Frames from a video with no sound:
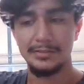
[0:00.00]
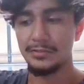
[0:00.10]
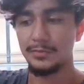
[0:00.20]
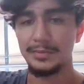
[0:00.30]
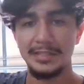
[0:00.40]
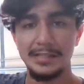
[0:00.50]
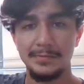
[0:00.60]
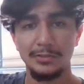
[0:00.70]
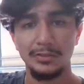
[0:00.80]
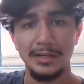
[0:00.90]
So
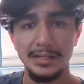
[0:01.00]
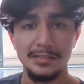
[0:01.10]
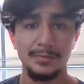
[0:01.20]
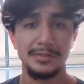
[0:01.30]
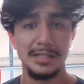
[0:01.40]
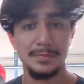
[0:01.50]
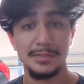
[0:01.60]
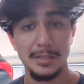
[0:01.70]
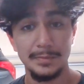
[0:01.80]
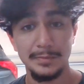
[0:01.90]
potassium chloride is a potassium
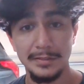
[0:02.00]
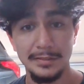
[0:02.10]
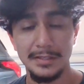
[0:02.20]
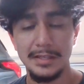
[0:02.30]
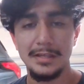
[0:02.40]
supplement.